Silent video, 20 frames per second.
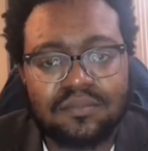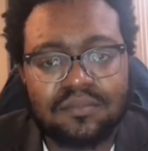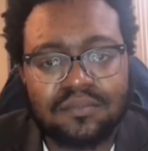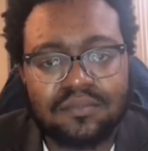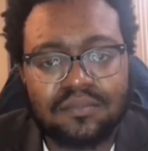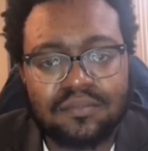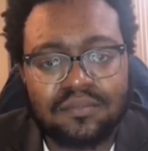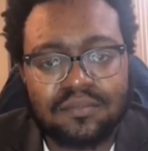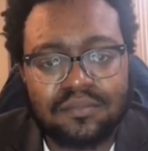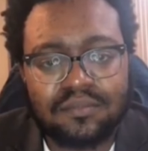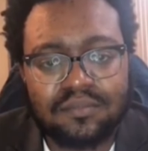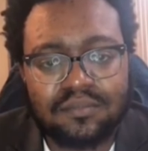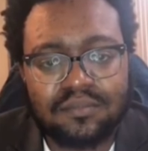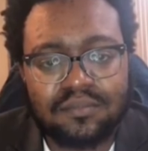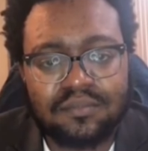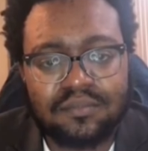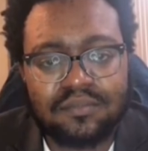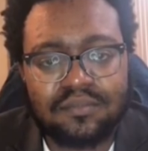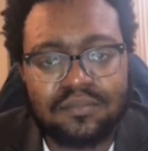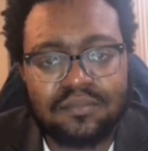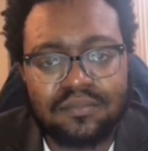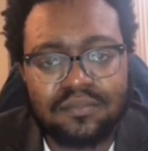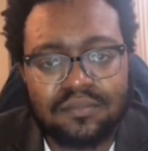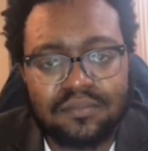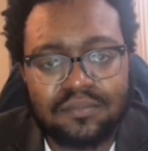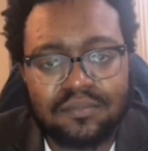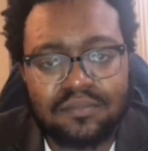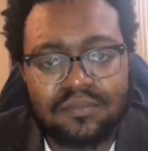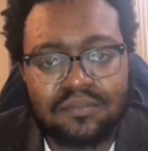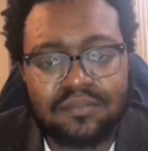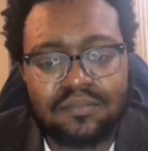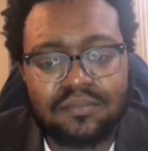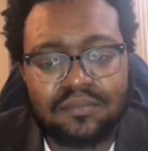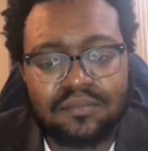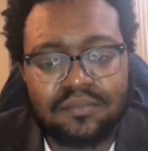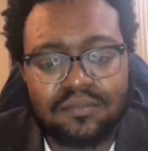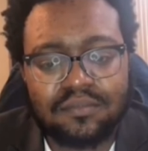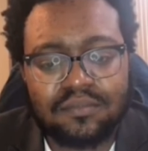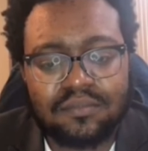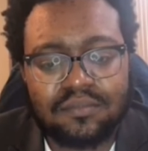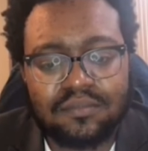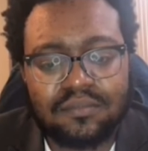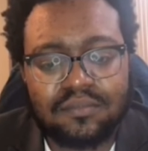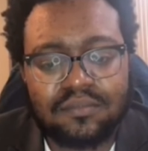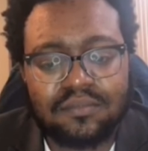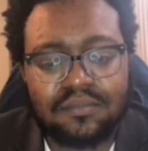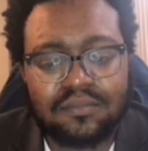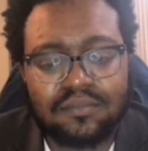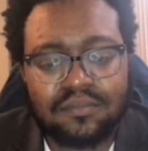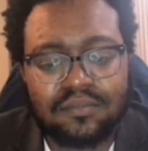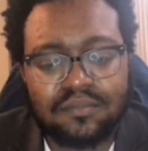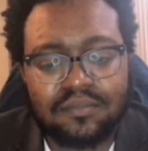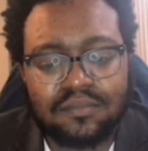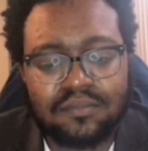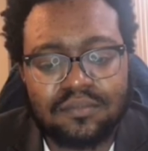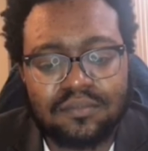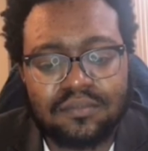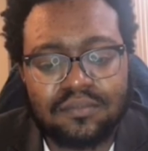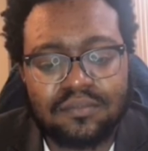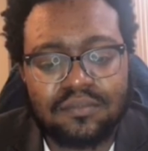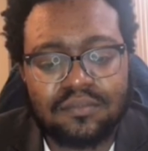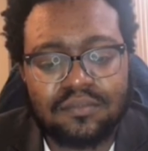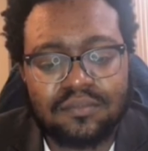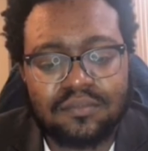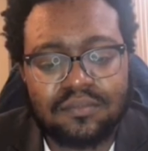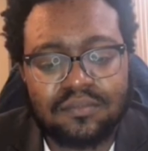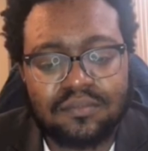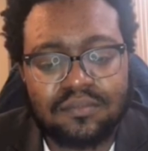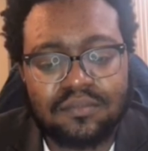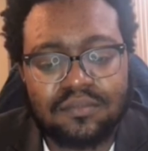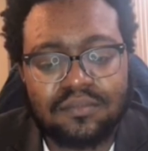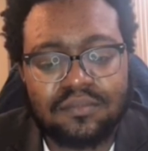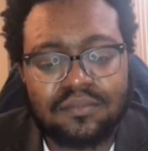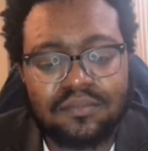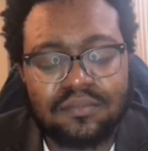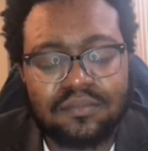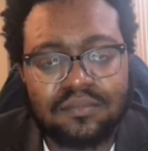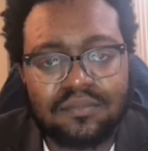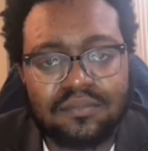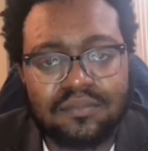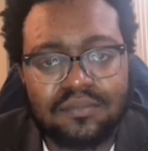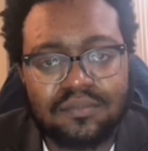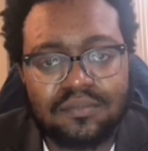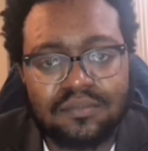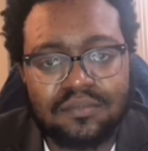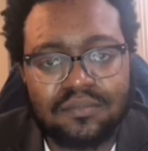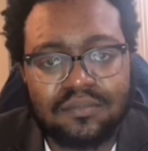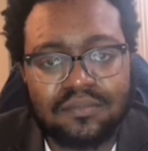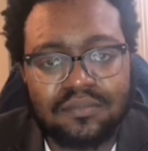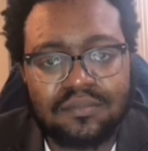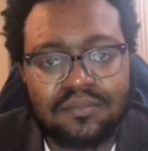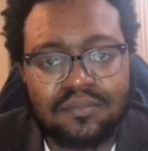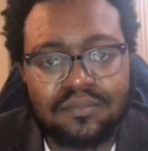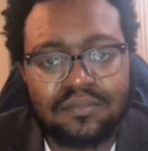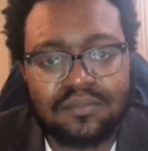(not speaking)